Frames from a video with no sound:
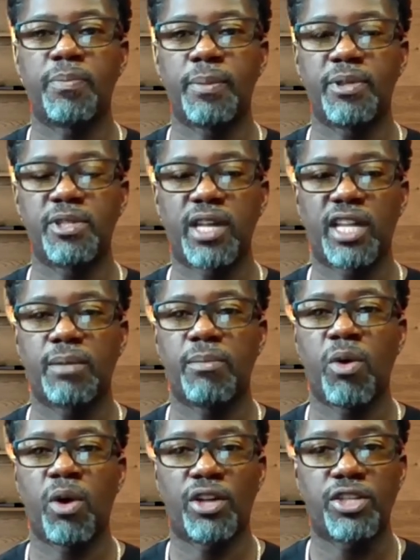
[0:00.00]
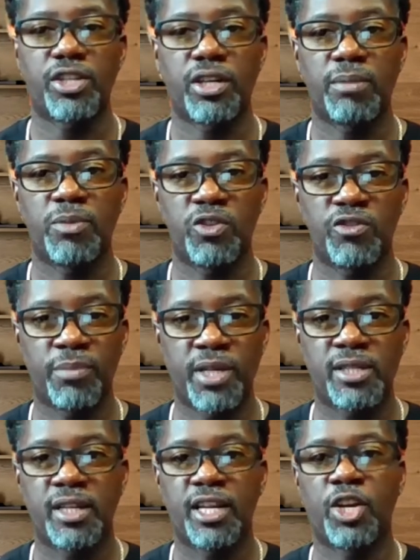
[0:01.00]
People start to monitor your
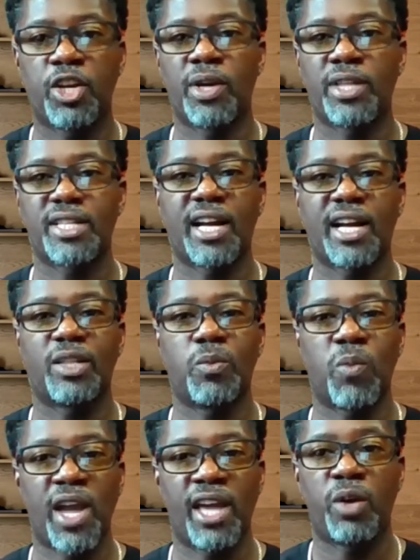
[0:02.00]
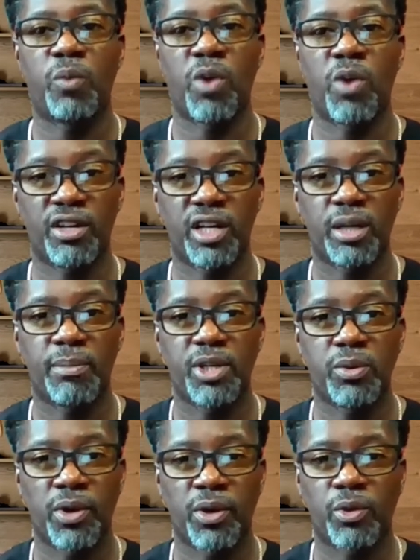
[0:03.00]
movements and they know exactly when and where you're going to
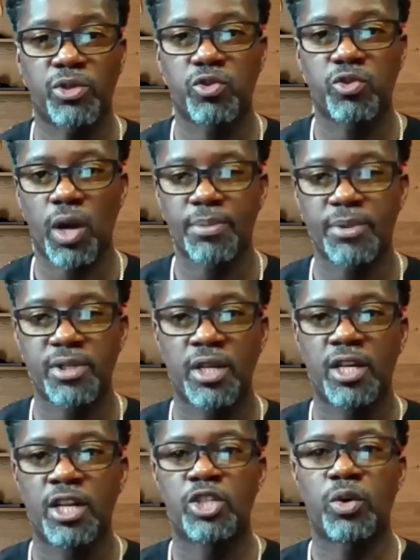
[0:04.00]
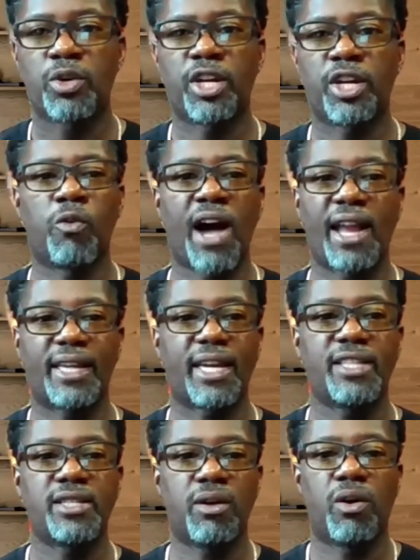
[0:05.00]
be doing those drops. So it
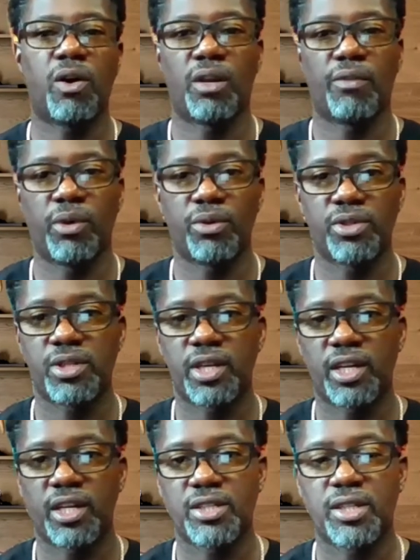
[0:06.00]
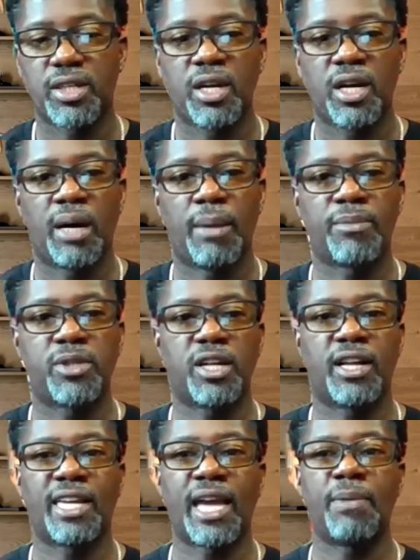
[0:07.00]
eradicates all of those things.
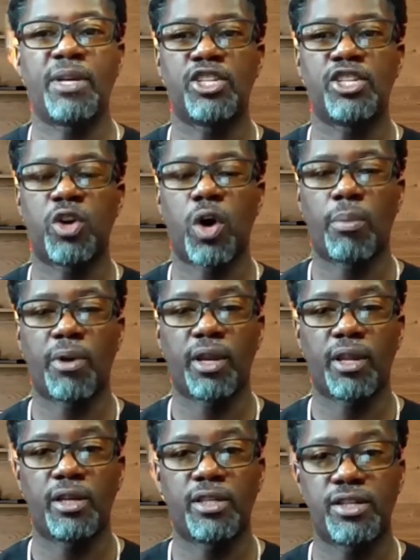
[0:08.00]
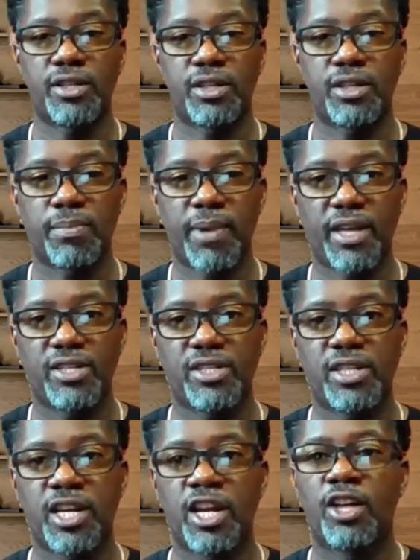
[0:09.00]
Again, because you're operating in a digital
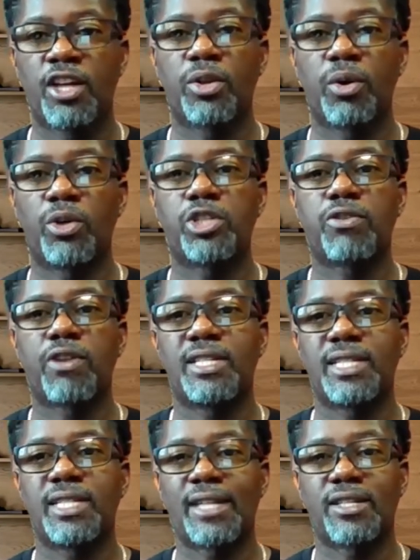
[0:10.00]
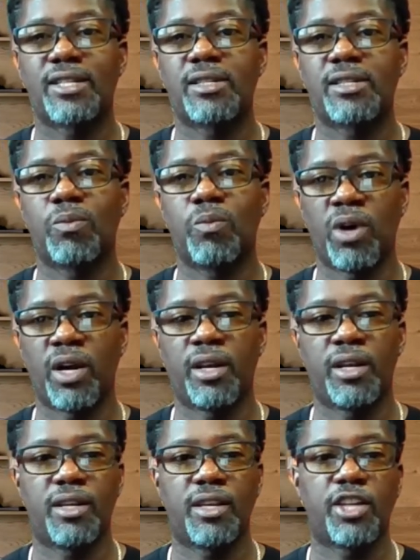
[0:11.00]
space, those transactions,
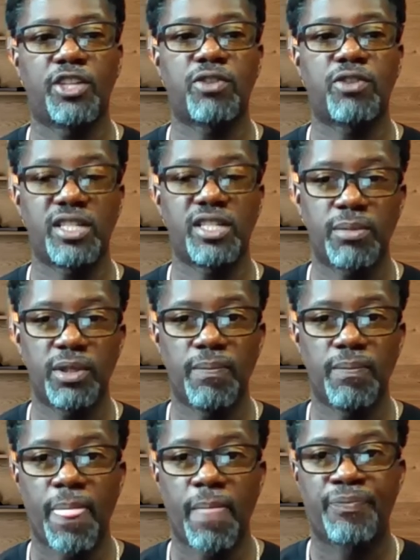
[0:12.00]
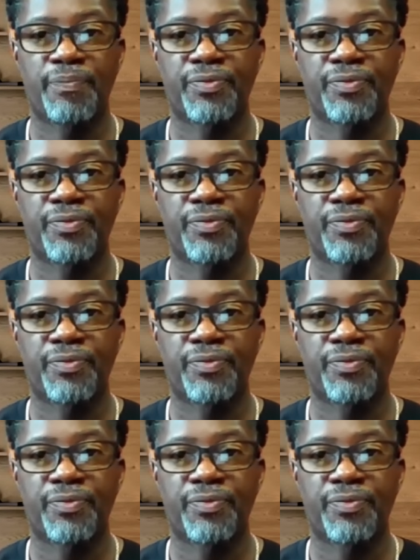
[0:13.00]
one, they're traceable,